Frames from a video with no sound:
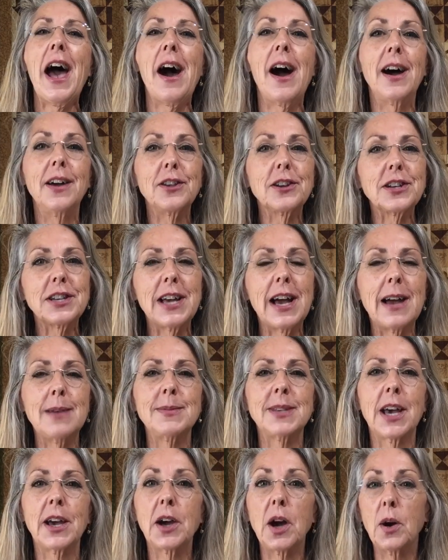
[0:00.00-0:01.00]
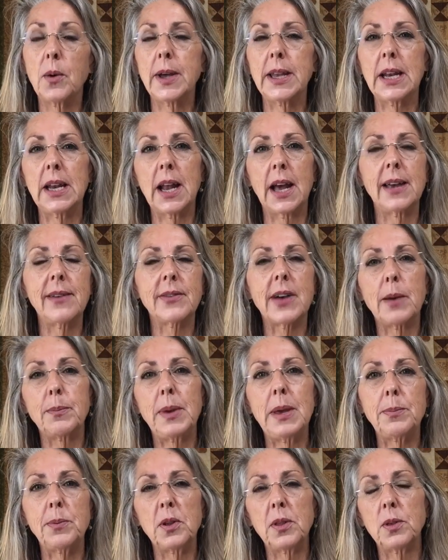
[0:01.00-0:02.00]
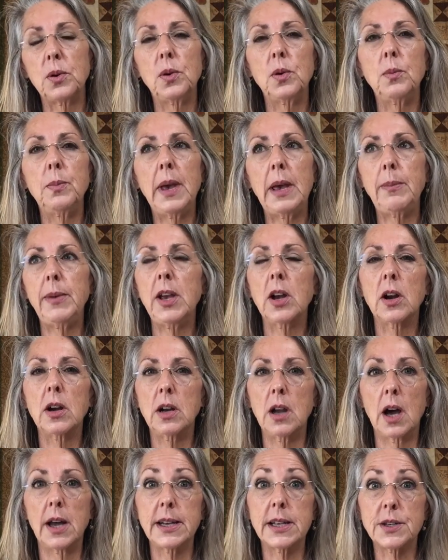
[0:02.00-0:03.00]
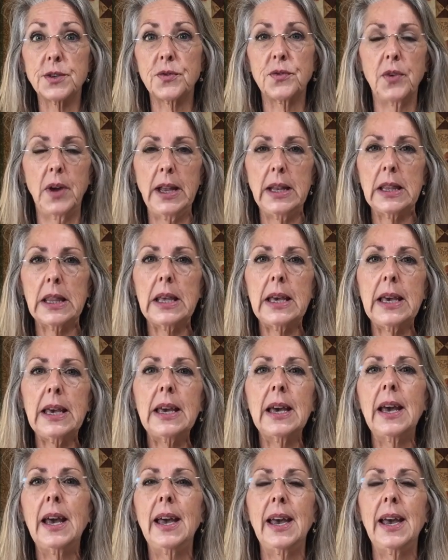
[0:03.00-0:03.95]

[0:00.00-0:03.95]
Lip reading: Other times I go in and I've got people who maybe are not as friendly.